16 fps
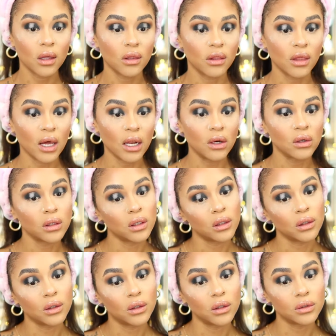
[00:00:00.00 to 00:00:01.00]
That
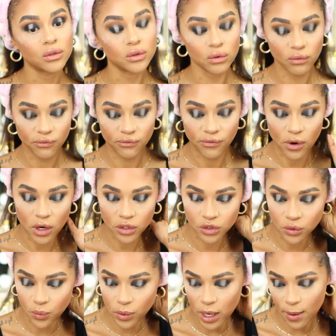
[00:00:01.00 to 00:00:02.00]
looking good so far.
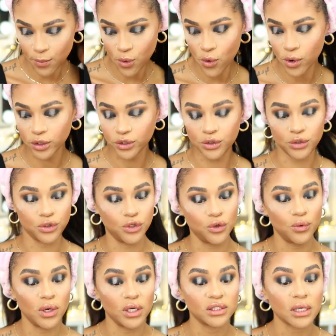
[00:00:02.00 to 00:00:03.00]
So what I'm going to
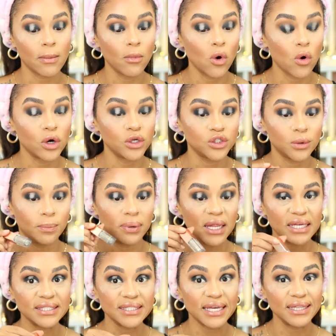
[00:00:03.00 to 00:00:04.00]
do is I'm going to
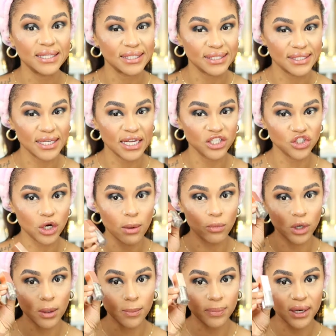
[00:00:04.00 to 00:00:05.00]
place in the center, I'm
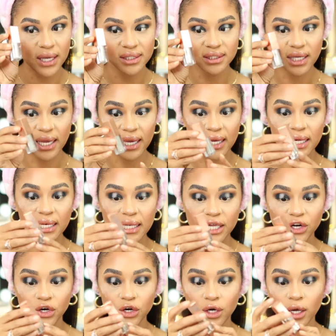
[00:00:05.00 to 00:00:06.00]
going to place a
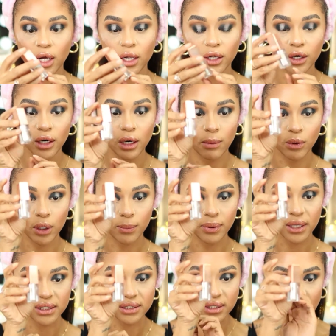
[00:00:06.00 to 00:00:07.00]
glitter color, and I'm going to
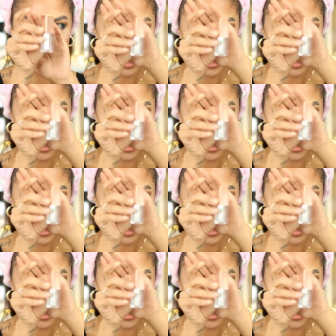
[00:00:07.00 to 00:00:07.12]
place